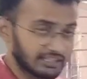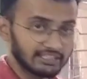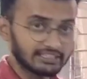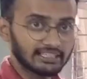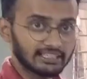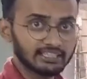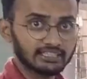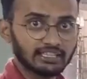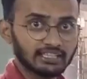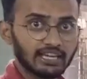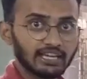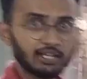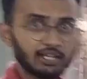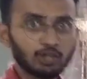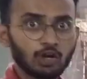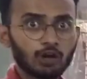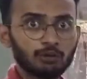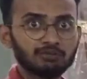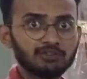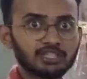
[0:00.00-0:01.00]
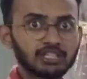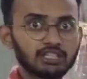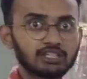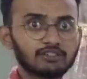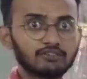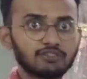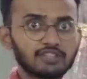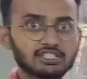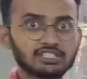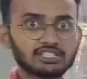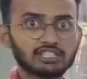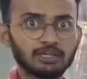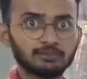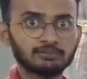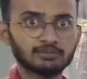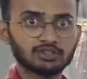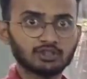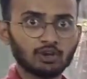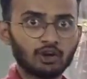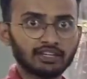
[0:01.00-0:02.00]
will detect any object which
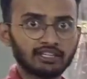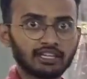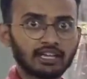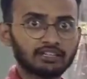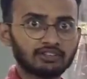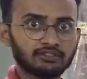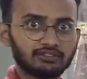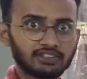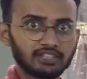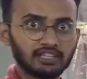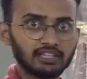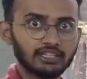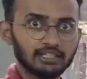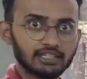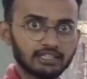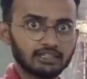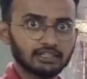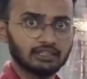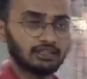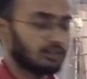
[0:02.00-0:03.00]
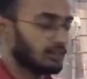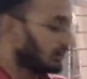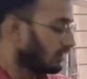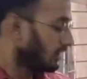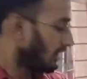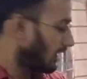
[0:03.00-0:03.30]
comes contact within it,